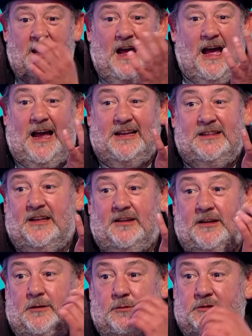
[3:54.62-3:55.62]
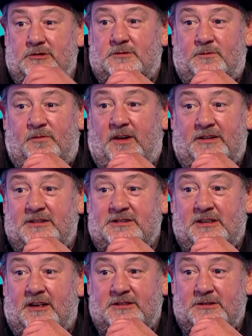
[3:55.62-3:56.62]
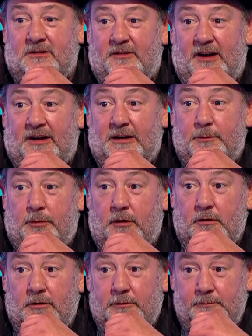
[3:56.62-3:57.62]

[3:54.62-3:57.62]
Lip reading: I think you were just fantasising over Harry Potter.